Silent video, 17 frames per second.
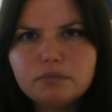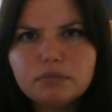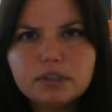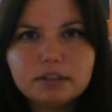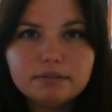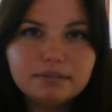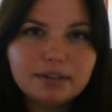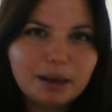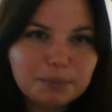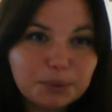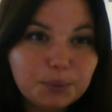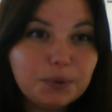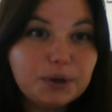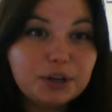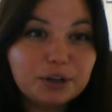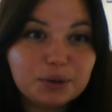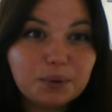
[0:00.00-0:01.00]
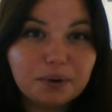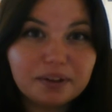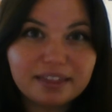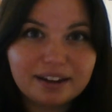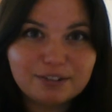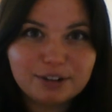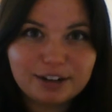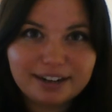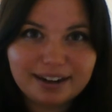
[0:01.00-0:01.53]
I'm going to ignore that right
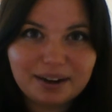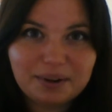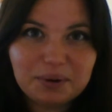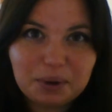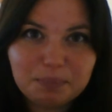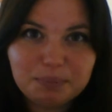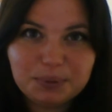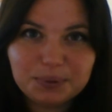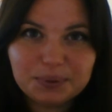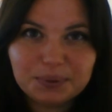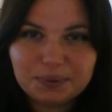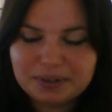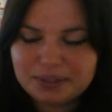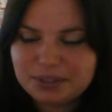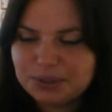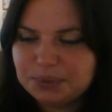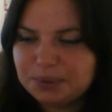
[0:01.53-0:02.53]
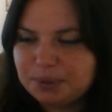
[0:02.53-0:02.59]
now. I hope you ignore it too with me.